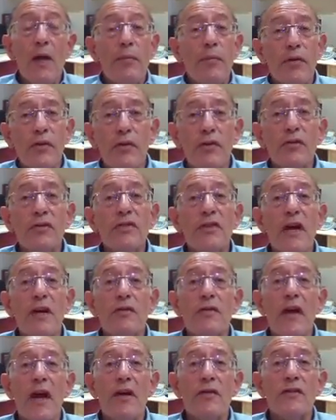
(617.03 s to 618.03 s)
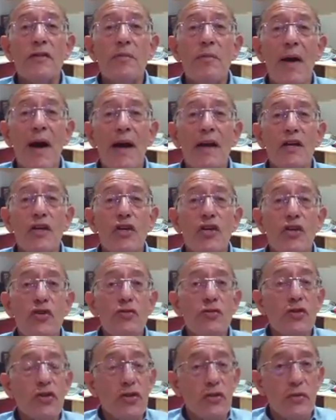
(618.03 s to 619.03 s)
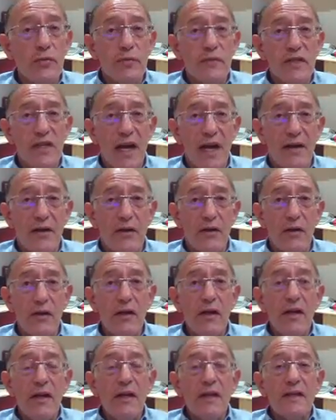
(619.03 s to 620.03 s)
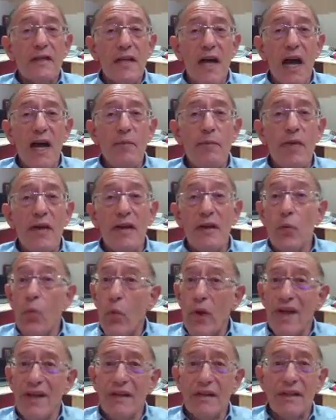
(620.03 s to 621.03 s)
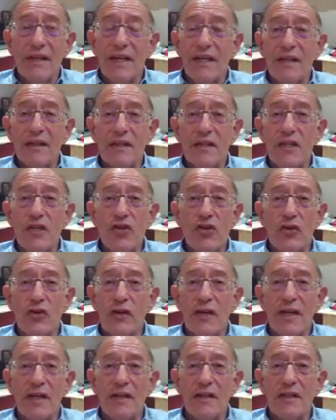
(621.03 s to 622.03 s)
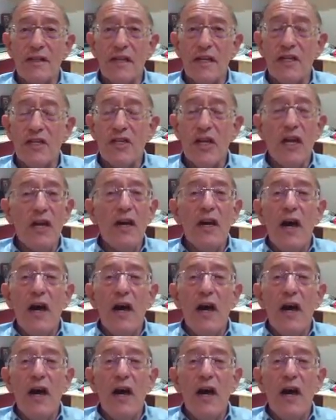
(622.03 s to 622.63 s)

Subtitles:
but also go to my YouTube channel, type in Will Kintish or Kintish,